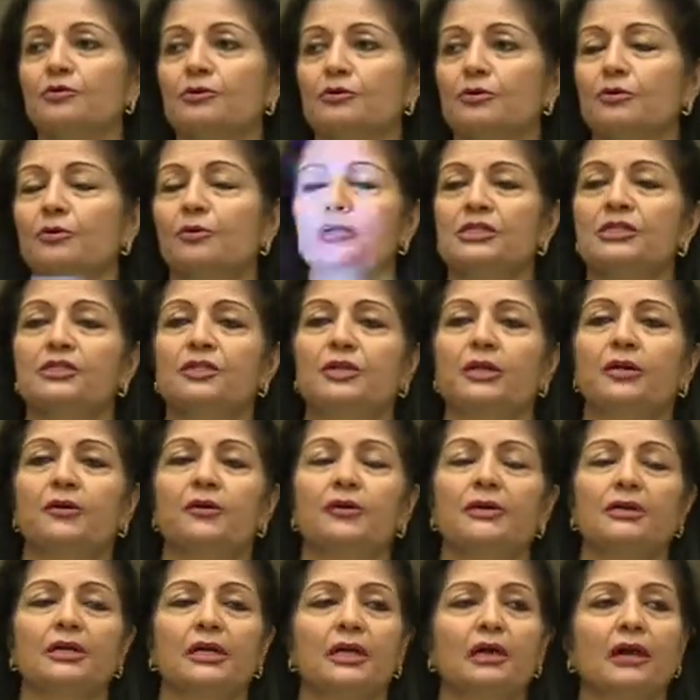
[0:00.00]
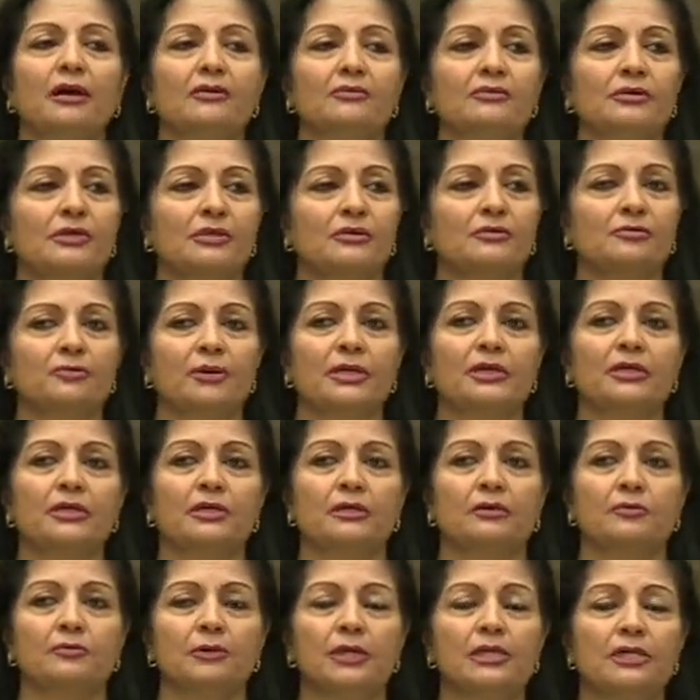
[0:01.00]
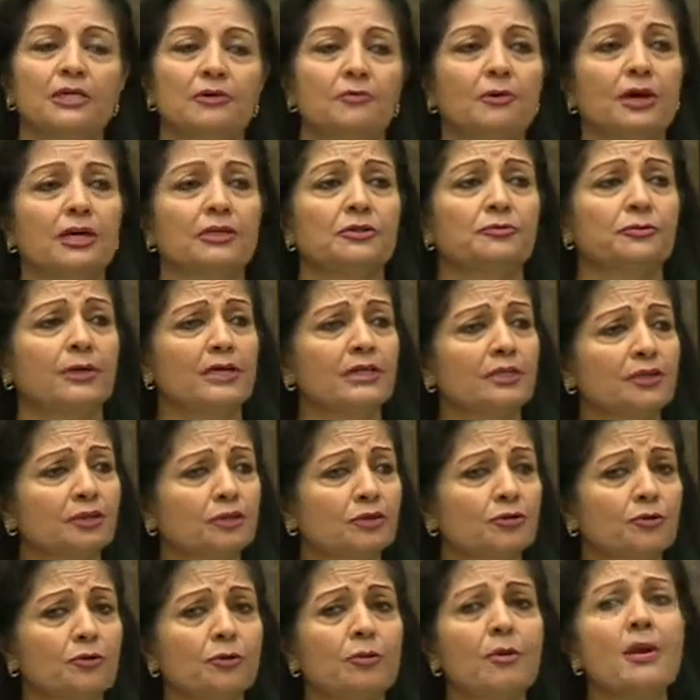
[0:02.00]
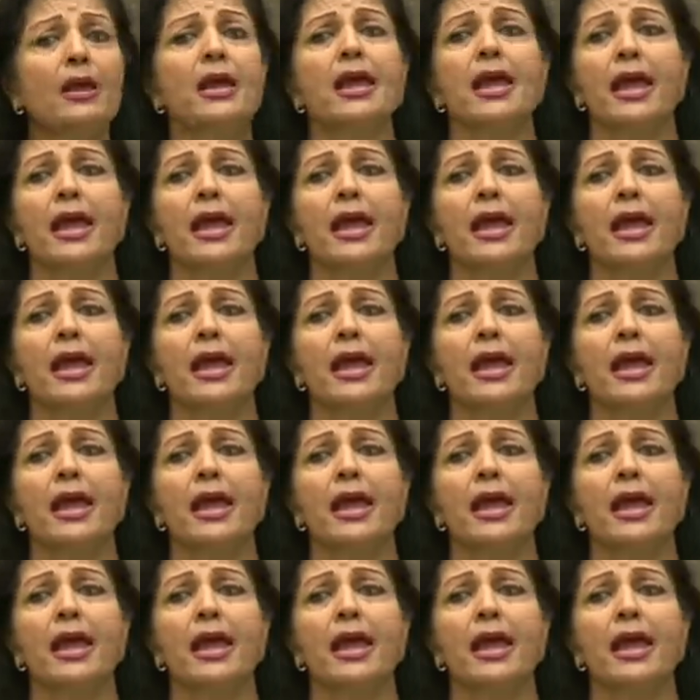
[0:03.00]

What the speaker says: UN Security Council 2122,